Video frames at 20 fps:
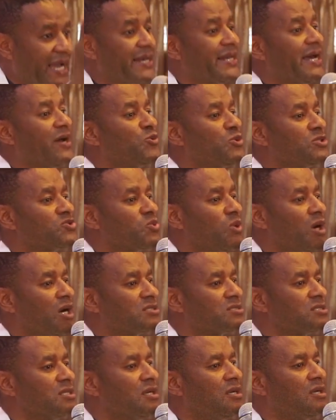ended with
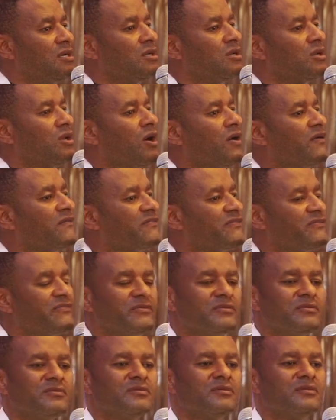what? Love.
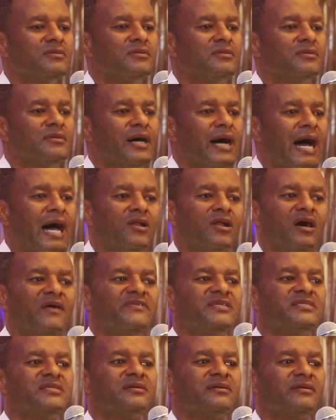And
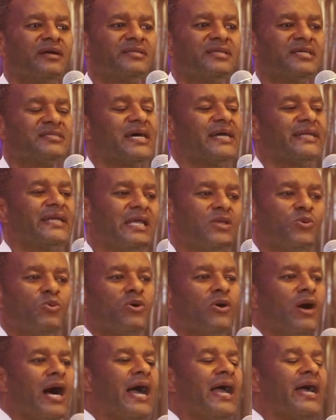love is the greatest. And then he
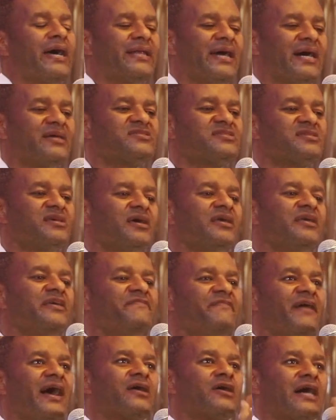will go ahead and say,
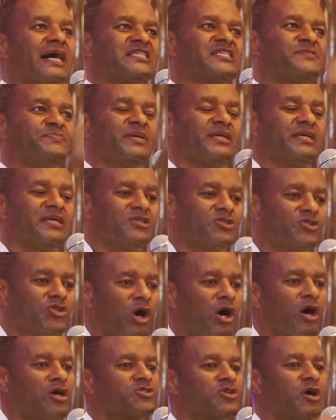if I can speak in
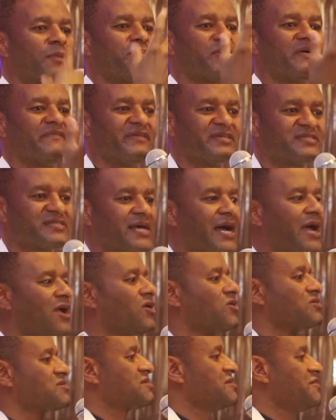tongues or prophesy
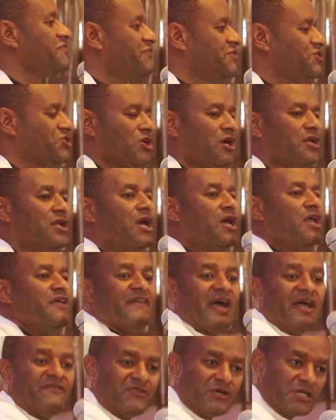or see vision,
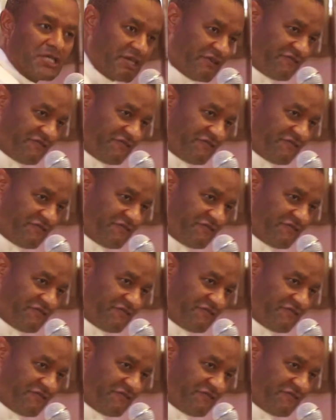if I even